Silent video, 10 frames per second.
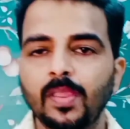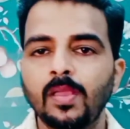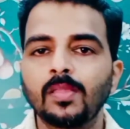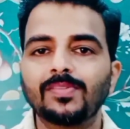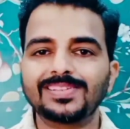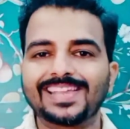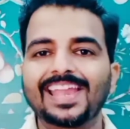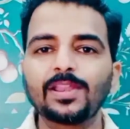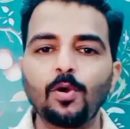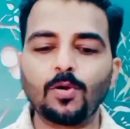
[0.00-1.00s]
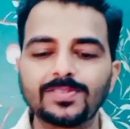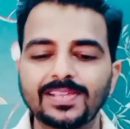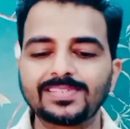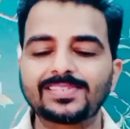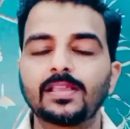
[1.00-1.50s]
The second course
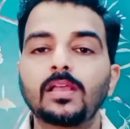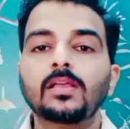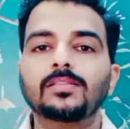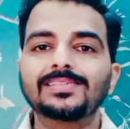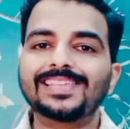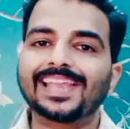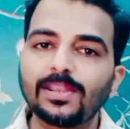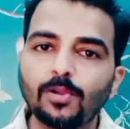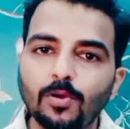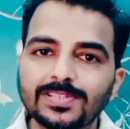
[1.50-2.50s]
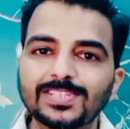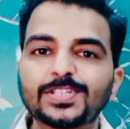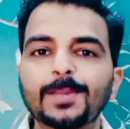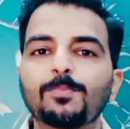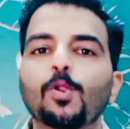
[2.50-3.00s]
is
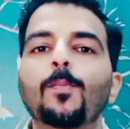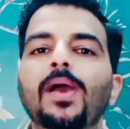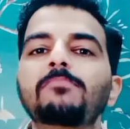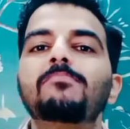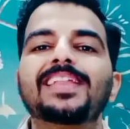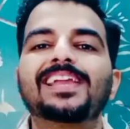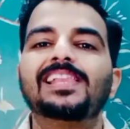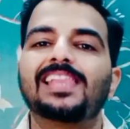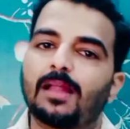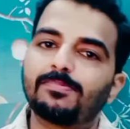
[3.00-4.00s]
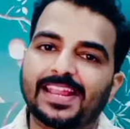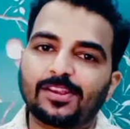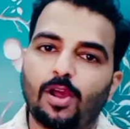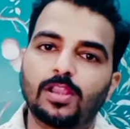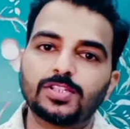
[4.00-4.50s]
Diploma in Medical Lab
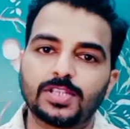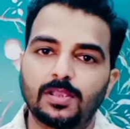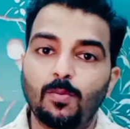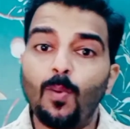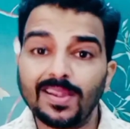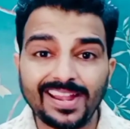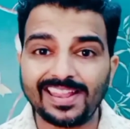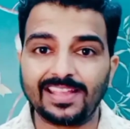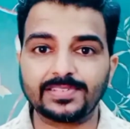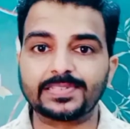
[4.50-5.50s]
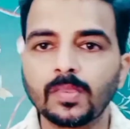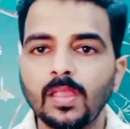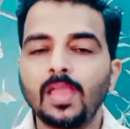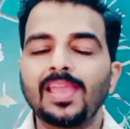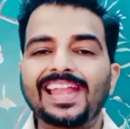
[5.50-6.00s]
Technology. What it is?
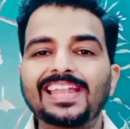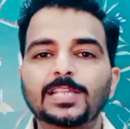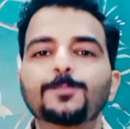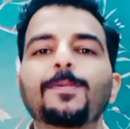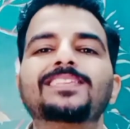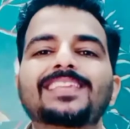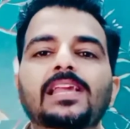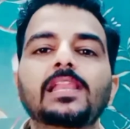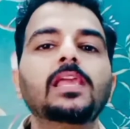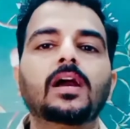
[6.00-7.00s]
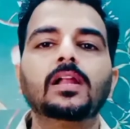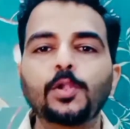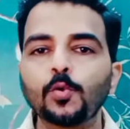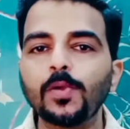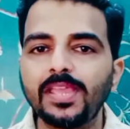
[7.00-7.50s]
It is basically a
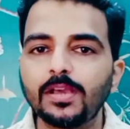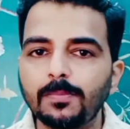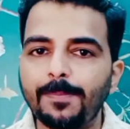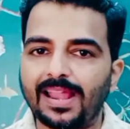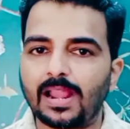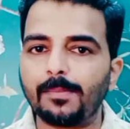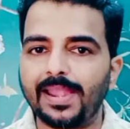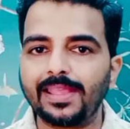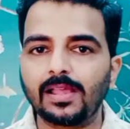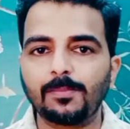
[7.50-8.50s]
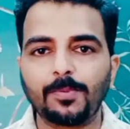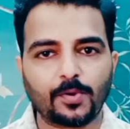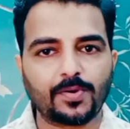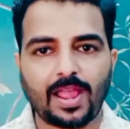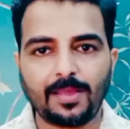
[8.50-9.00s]
2-year paramedical
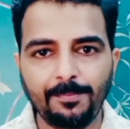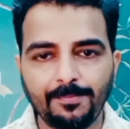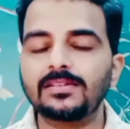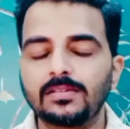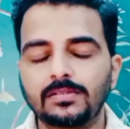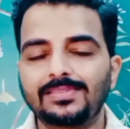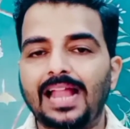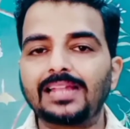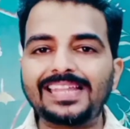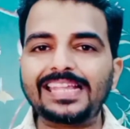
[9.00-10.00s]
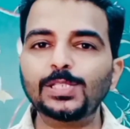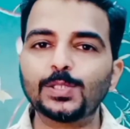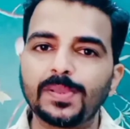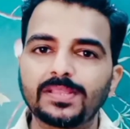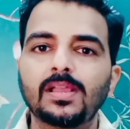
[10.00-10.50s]
program that deals
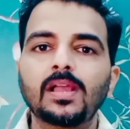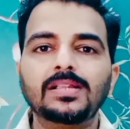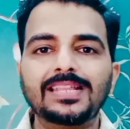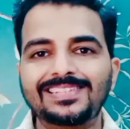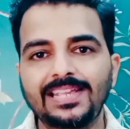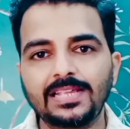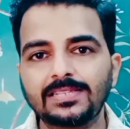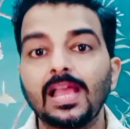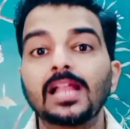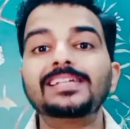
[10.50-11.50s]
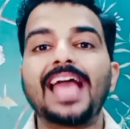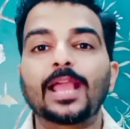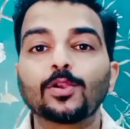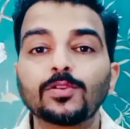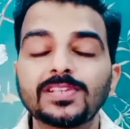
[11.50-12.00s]
with disease
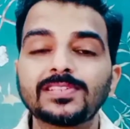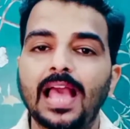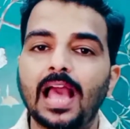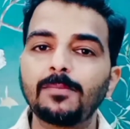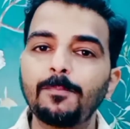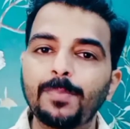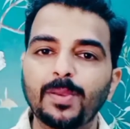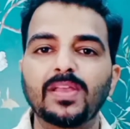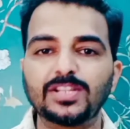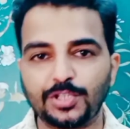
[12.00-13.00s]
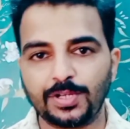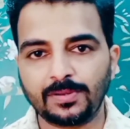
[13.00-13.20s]
diagnosis and prevention.